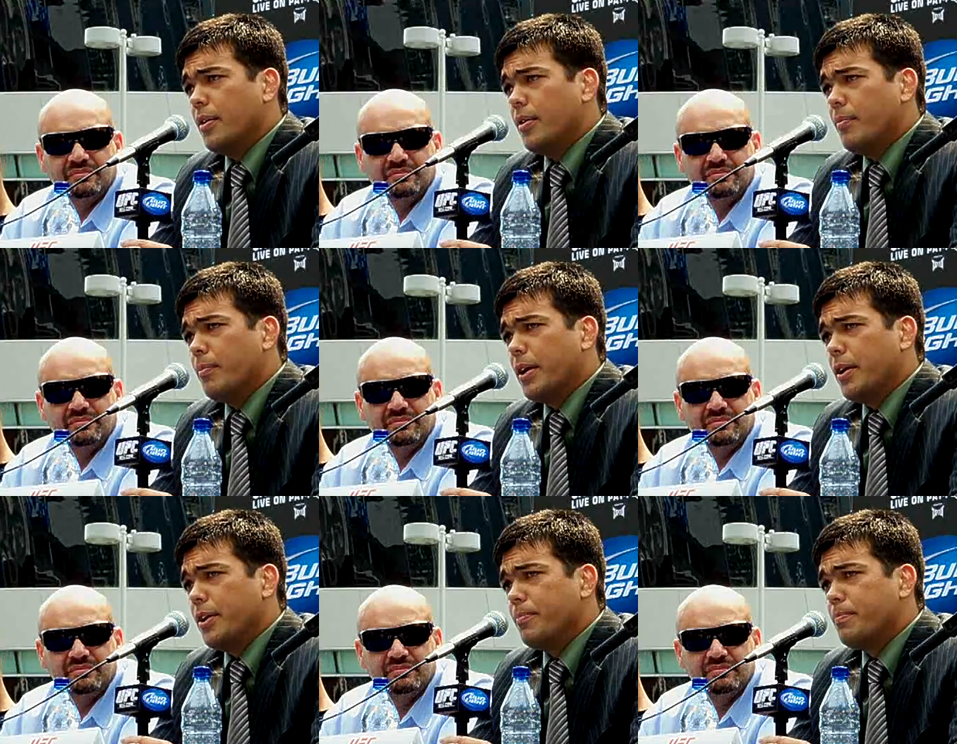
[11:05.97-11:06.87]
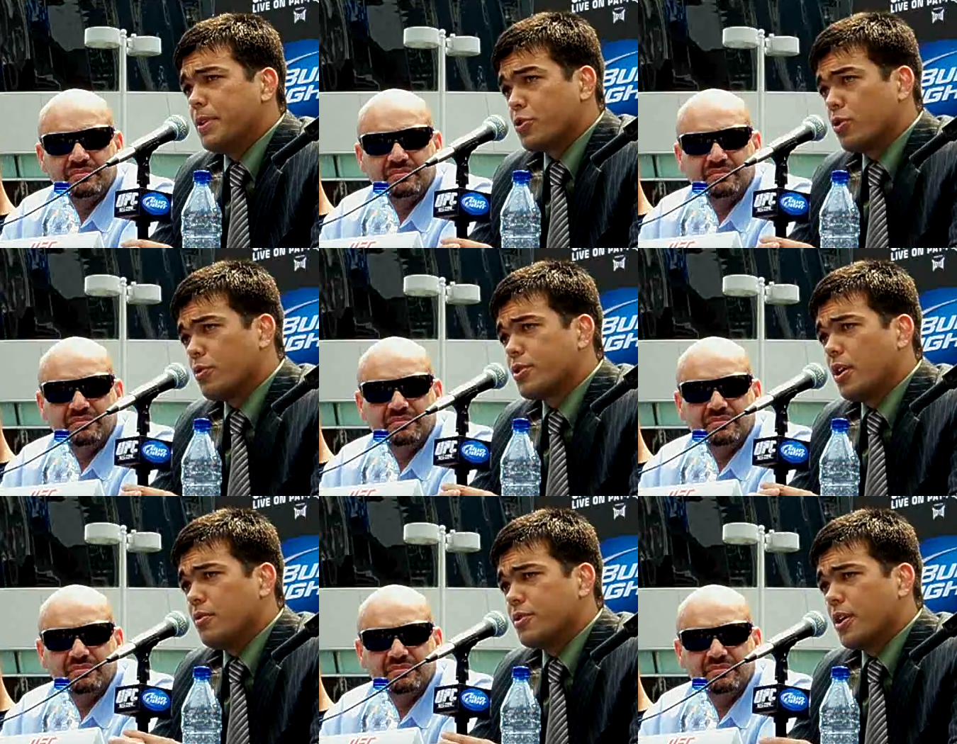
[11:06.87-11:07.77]
Speaker 1: my personal
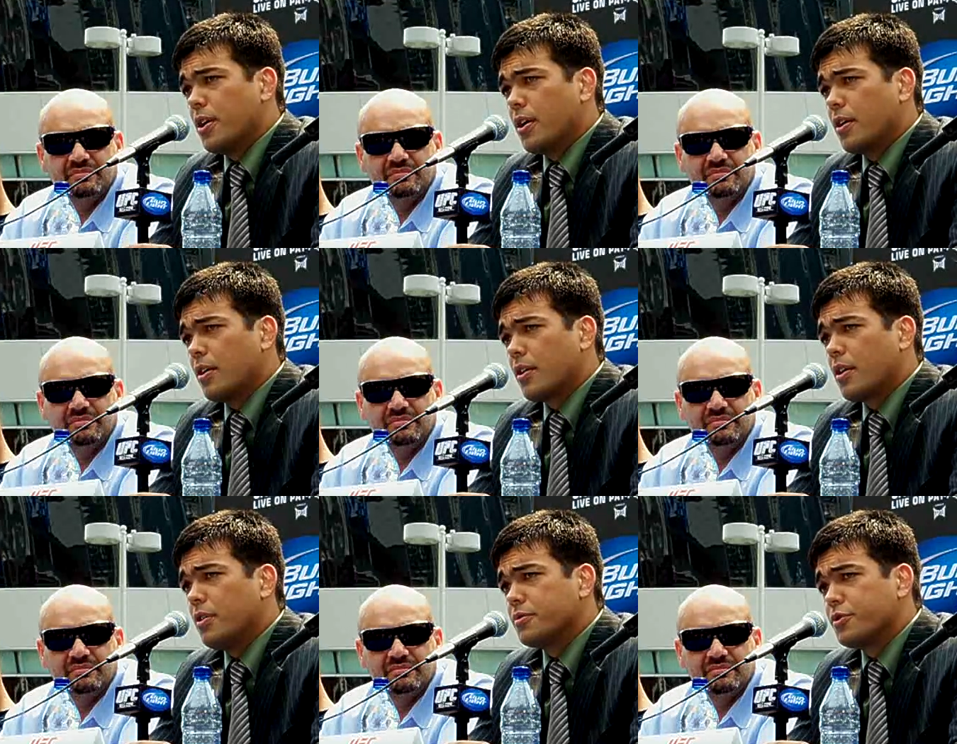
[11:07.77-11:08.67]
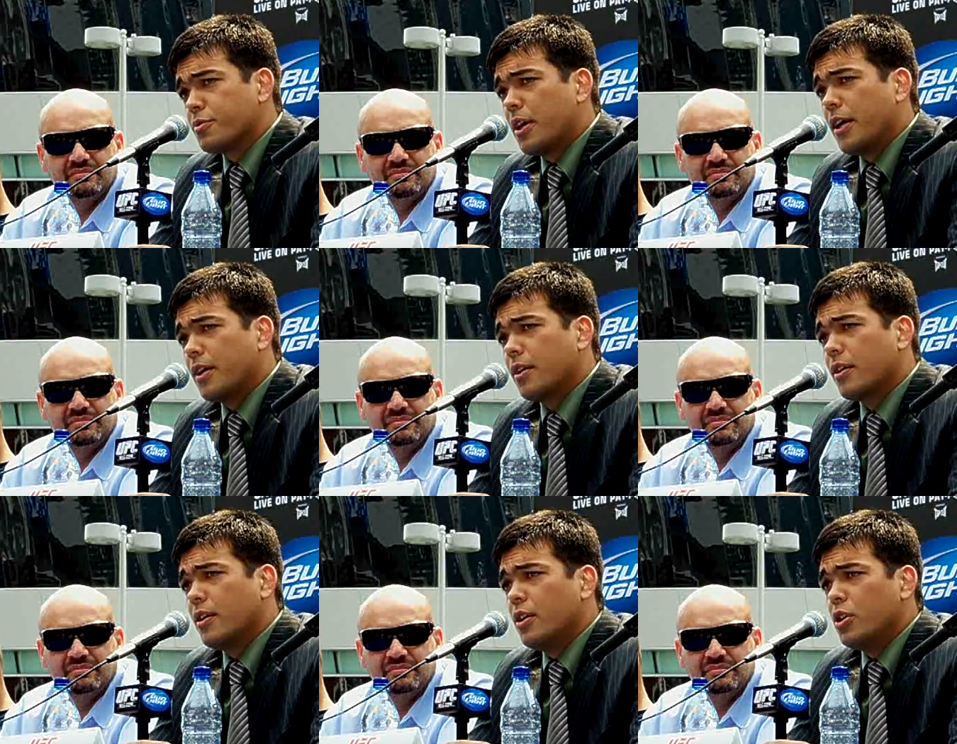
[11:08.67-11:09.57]
style is uh, counter-strike.
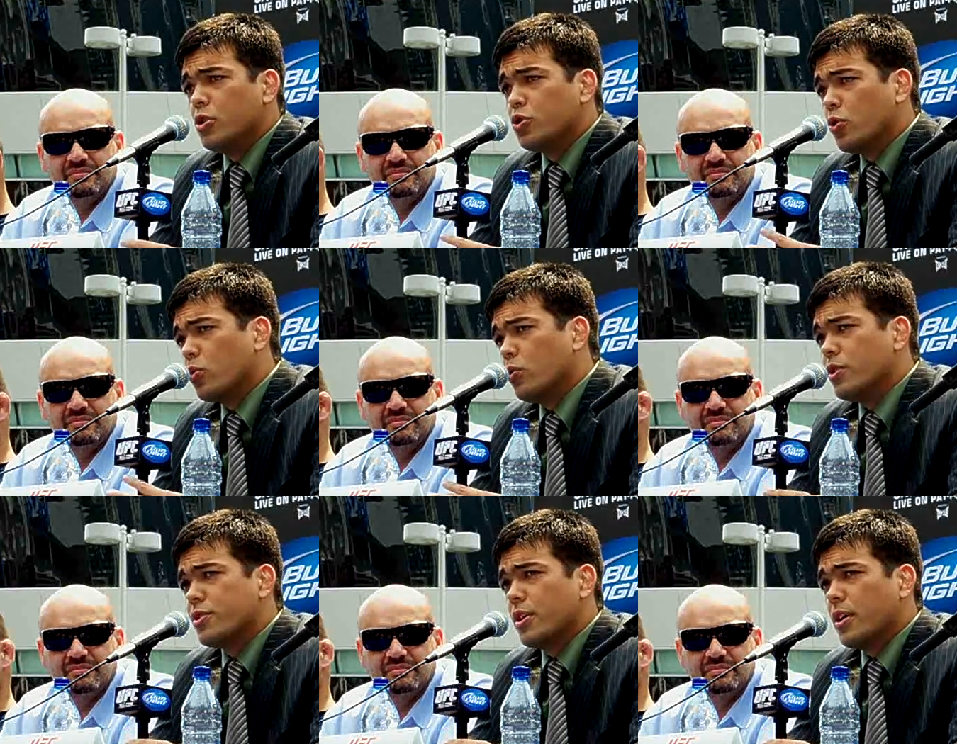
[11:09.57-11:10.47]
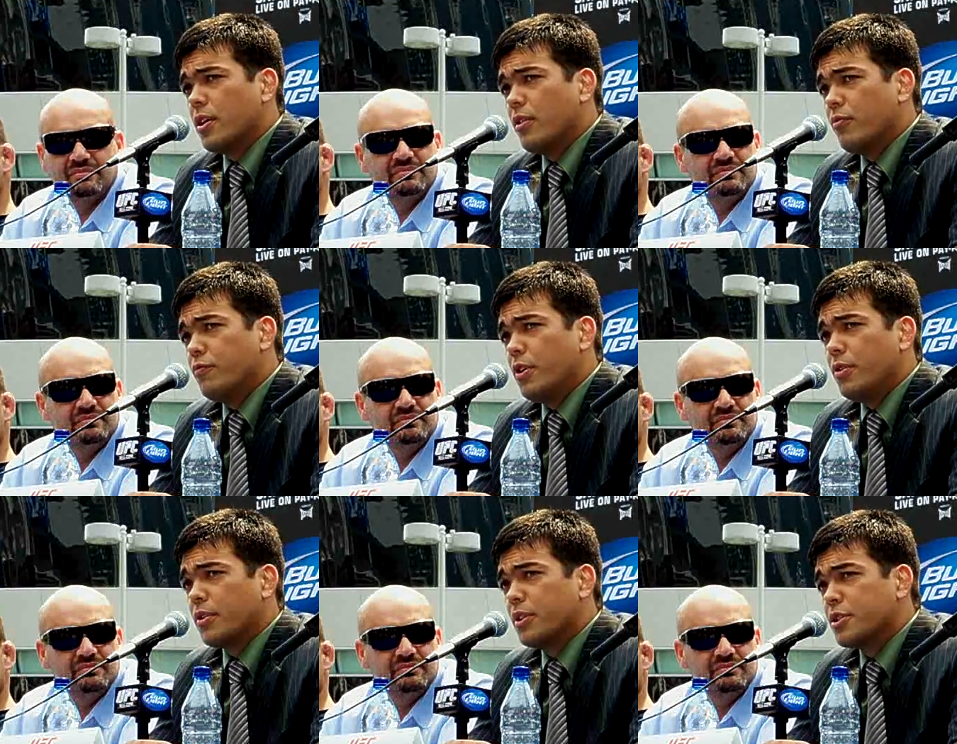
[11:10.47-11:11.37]
Shogun is a very
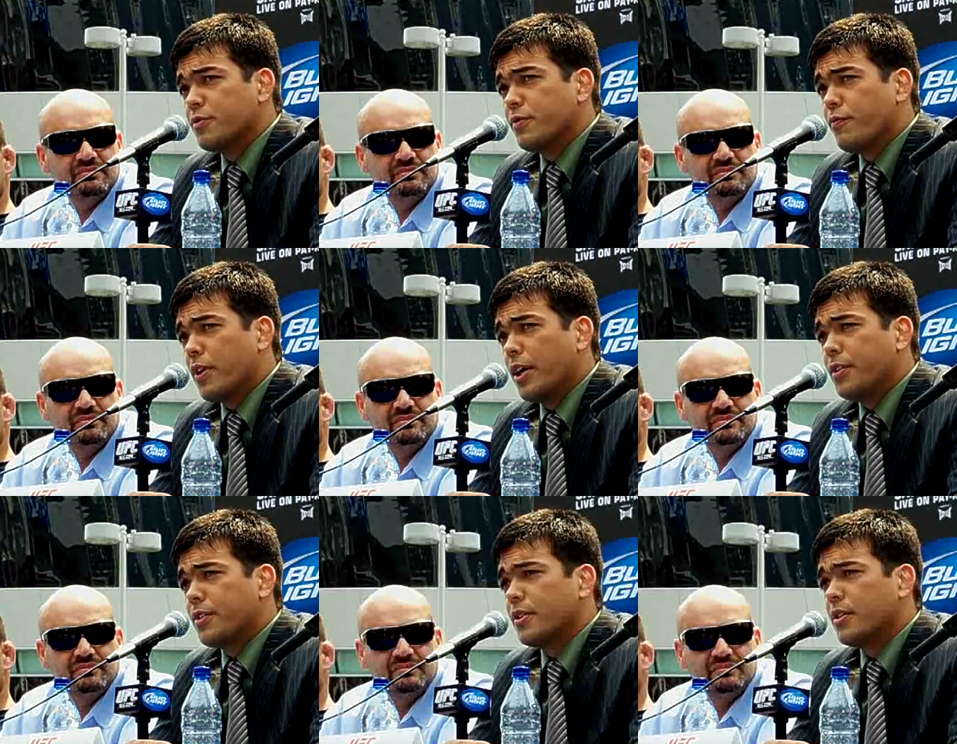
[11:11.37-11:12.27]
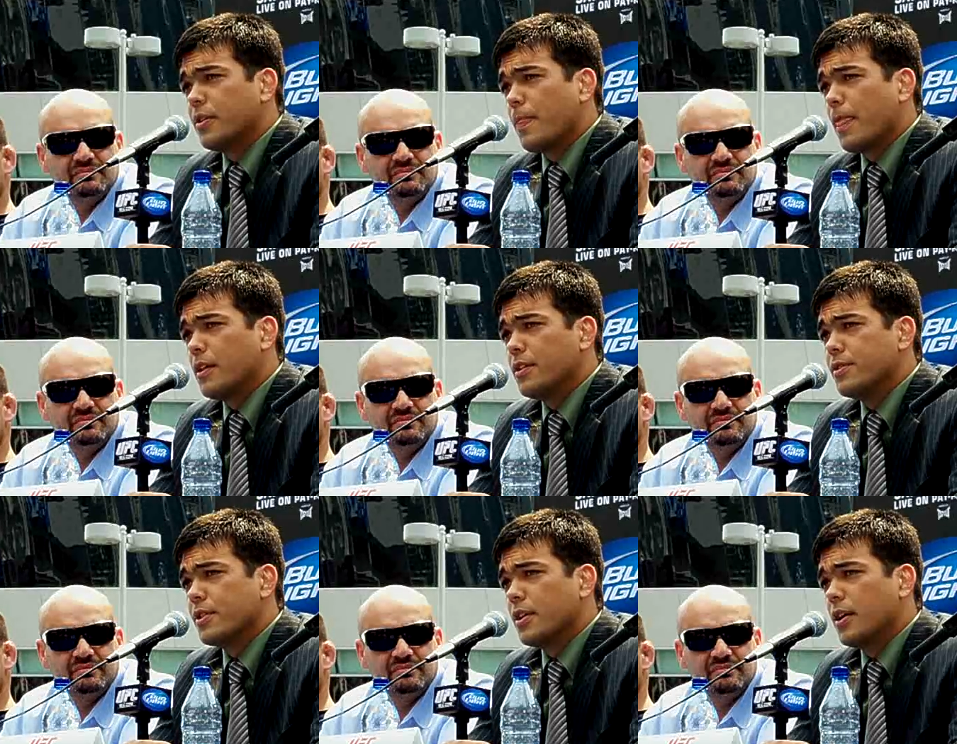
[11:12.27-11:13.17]
aggressive fighter.
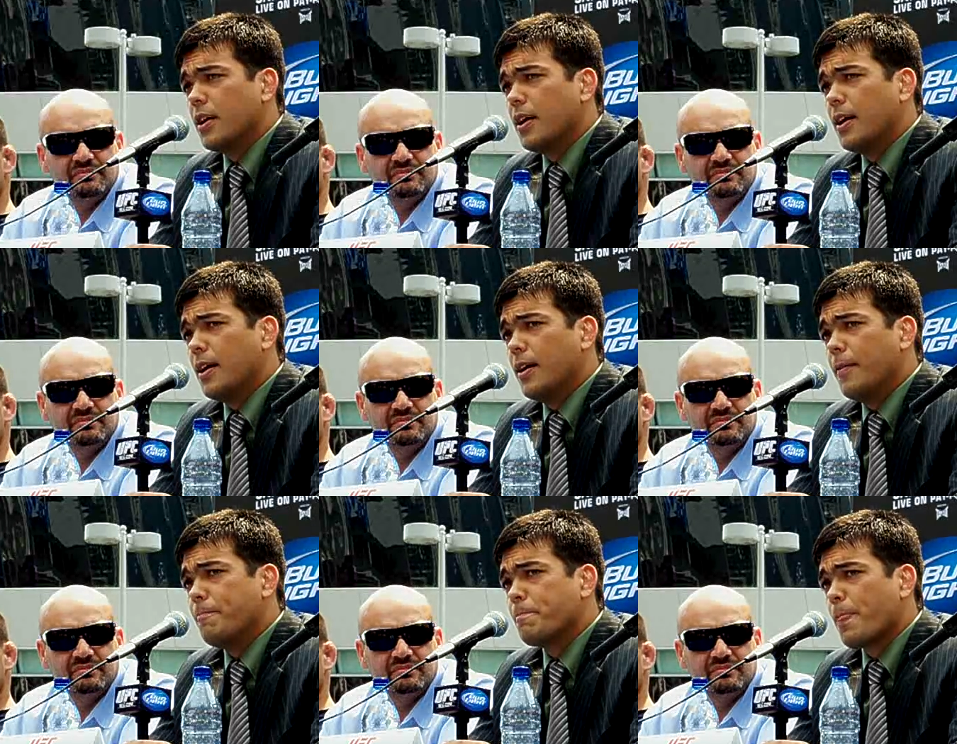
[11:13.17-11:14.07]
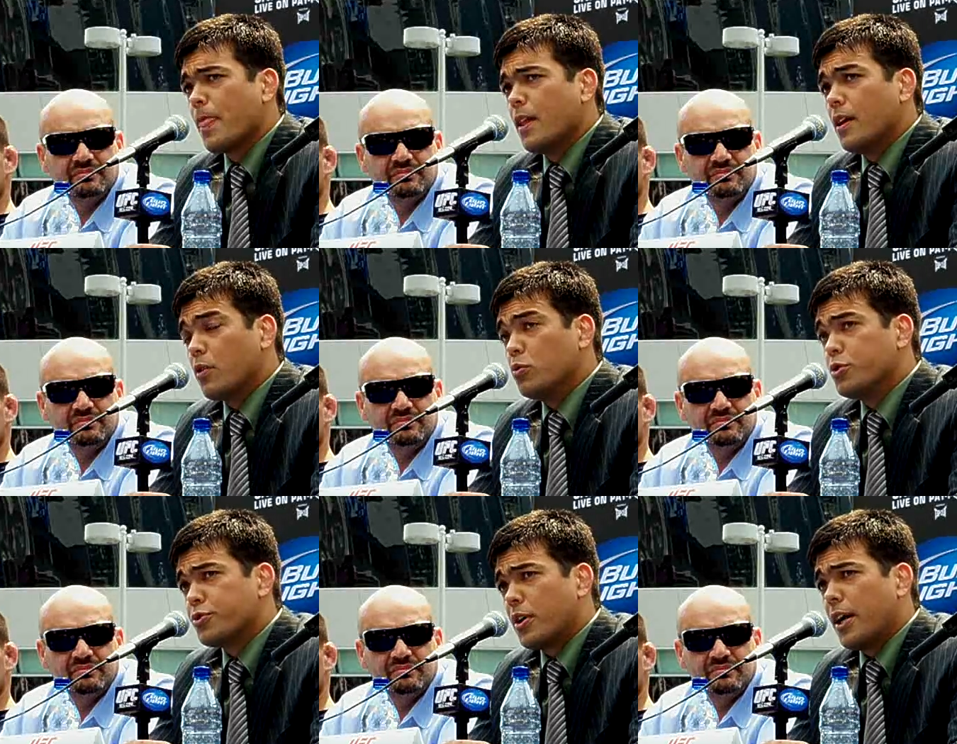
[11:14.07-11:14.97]
He's a, uh, a good
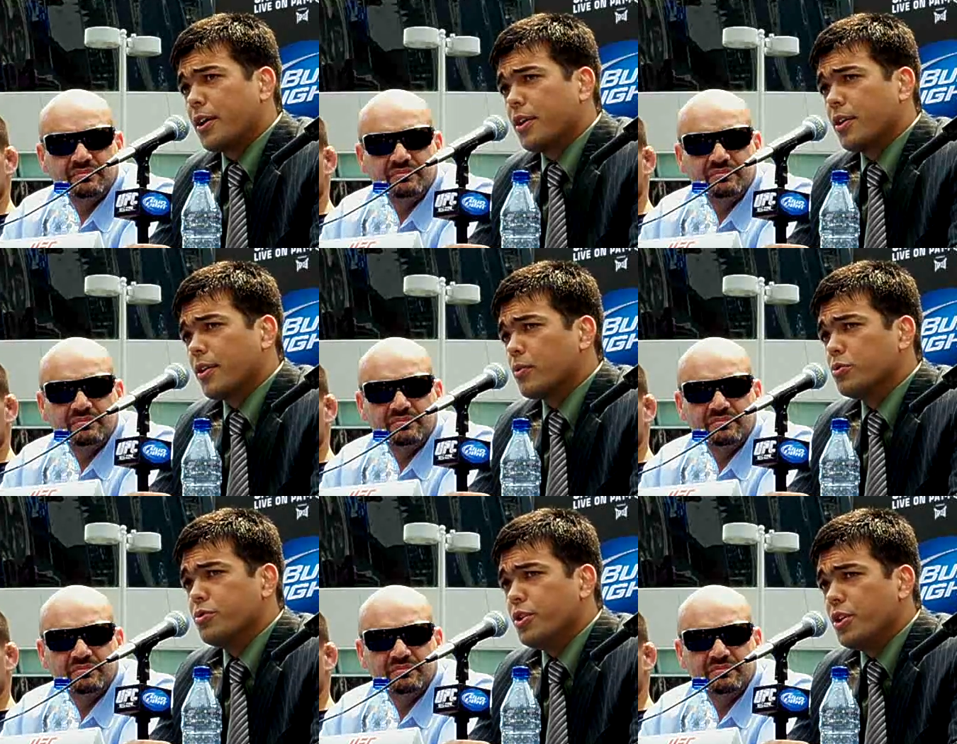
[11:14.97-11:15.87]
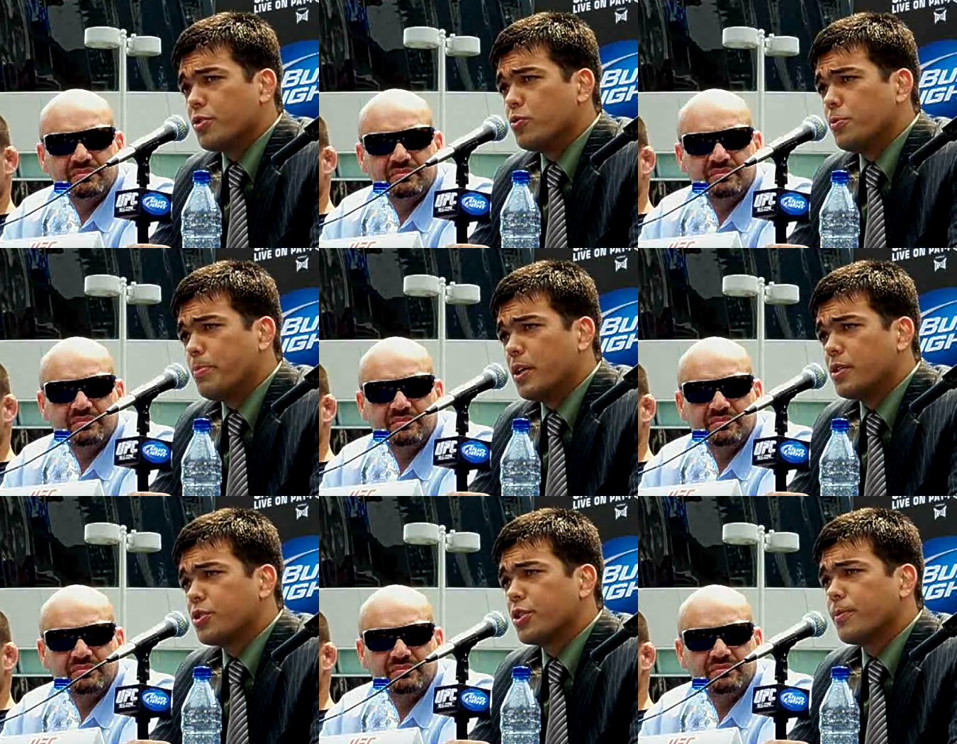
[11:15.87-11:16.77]
strike, good knees, good punch.